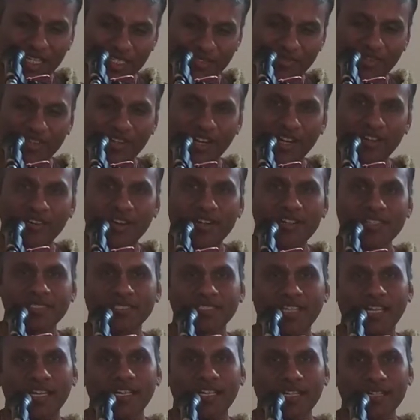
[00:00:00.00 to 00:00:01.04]
So we'll try to
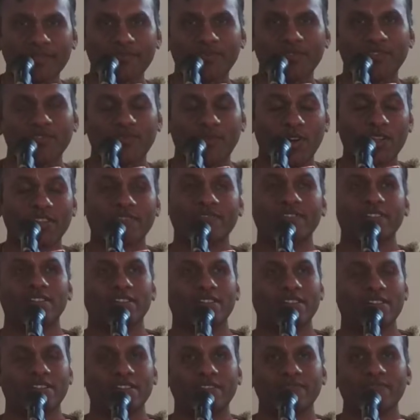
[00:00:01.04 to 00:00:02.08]
understand a little about
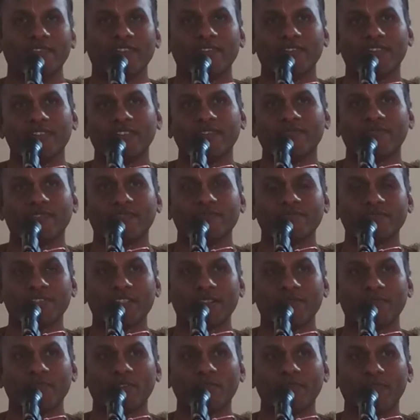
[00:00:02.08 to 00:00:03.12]
whatever you heard from
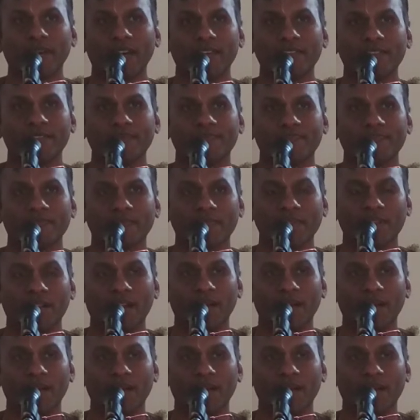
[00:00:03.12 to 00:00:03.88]
Srila Prabhupada